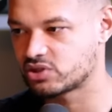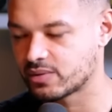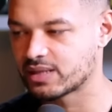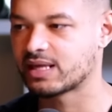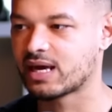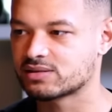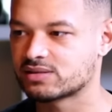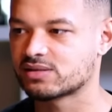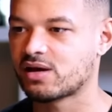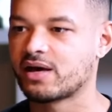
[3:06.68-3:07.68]
doing the
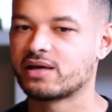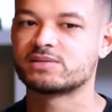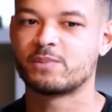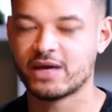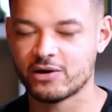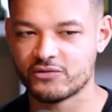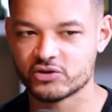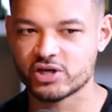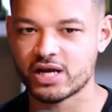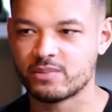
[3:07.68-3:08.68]
exercise, being on the
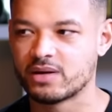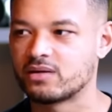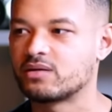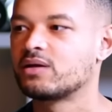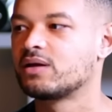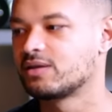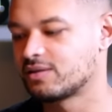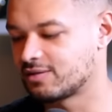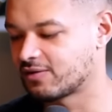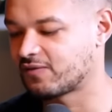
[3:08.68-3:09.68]
treadmill,
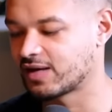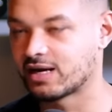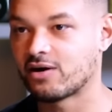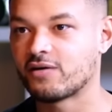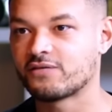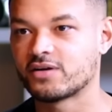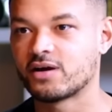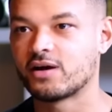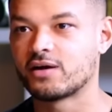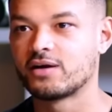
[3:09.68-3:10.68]
the feeling
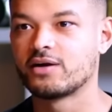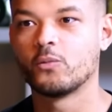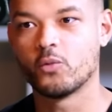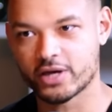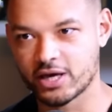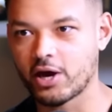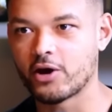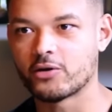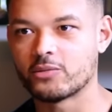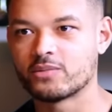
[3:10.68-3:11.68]
after, walking
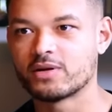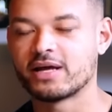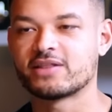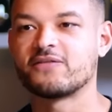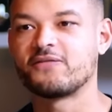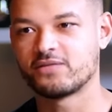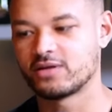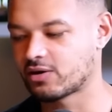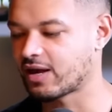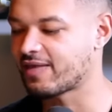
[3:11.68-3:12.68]
home, like the,
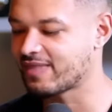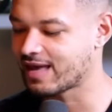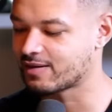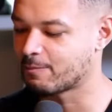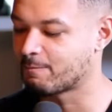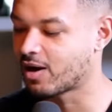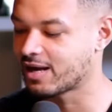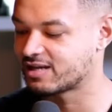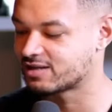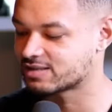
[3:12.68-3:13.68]
you know, and then
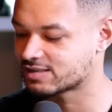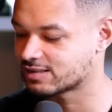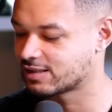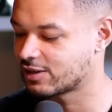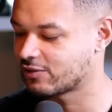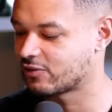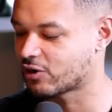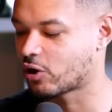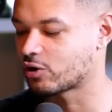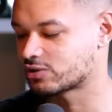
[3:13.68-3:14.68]
minus the
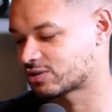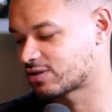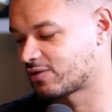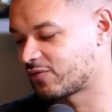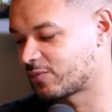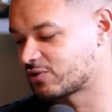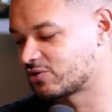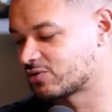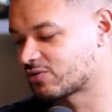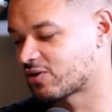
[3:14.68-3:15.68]
cost of the
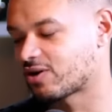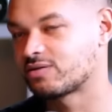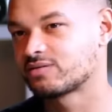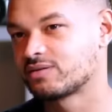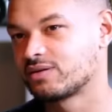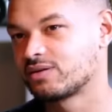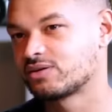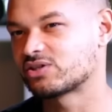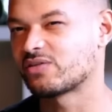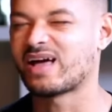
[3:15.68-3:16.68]
pursuit of the goal.
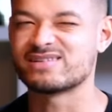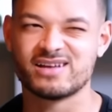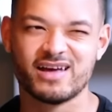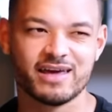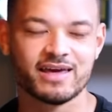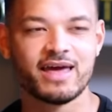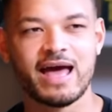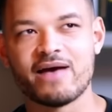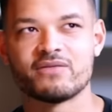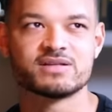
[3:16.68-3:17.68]
So that's like
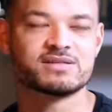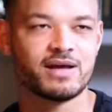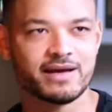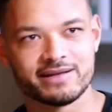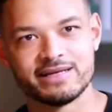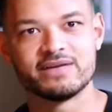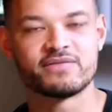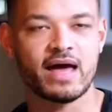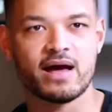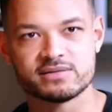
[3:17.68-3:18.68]
having to like leave
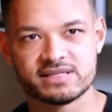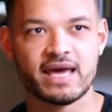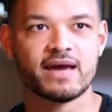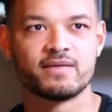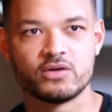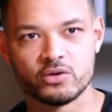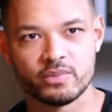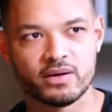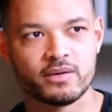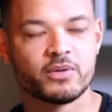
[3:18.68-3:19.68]
the house, get in the
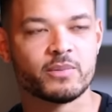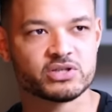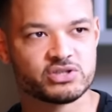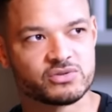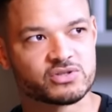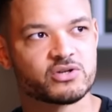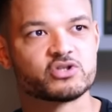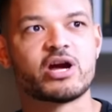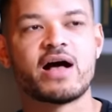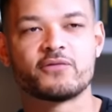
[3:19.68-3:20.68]
Uber, put my shoes on,
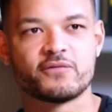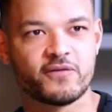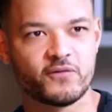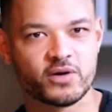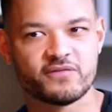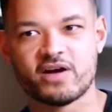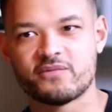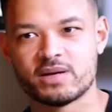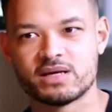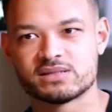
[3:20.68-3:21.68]
travel for
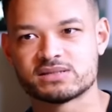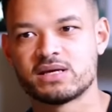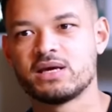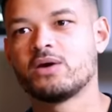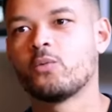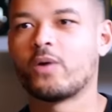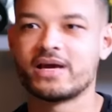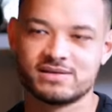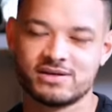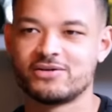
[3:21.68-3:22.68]
45 minutes,
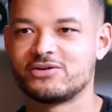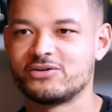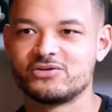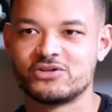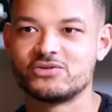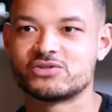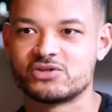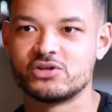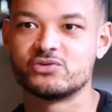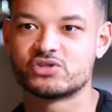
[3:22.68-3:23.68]
wait, you know,
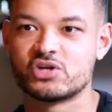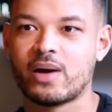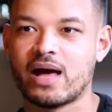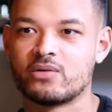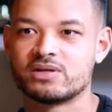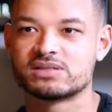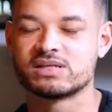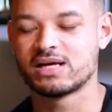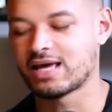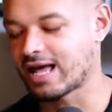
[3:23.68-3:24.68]
lose 2 hours.
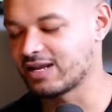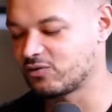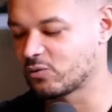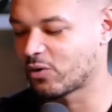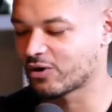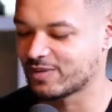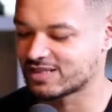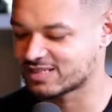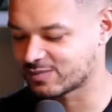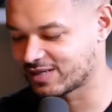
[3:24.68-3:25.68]
And if you want to be
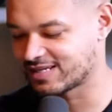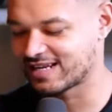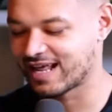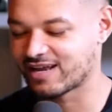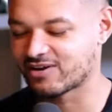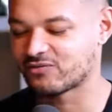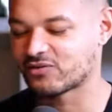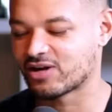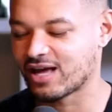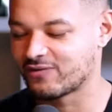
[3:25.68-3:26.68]
disciplined in any area of
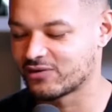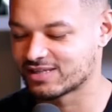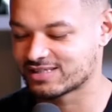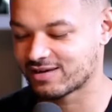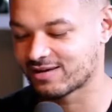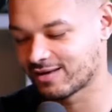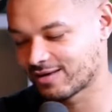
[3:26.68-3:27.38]
your life, you need to